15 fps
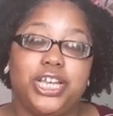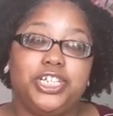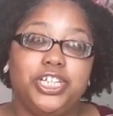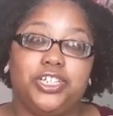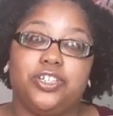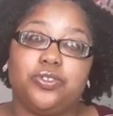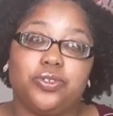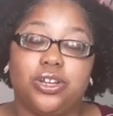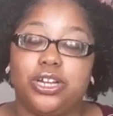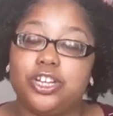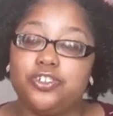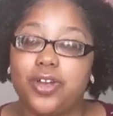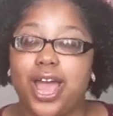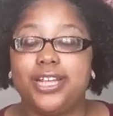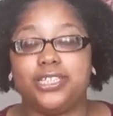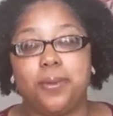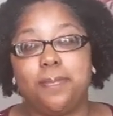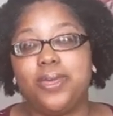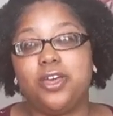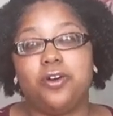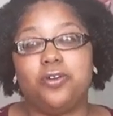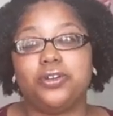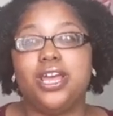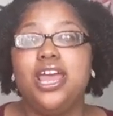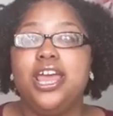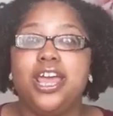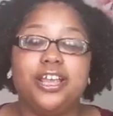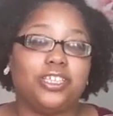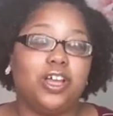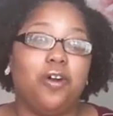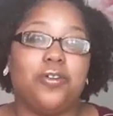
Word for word: that Jesus was going to try to build his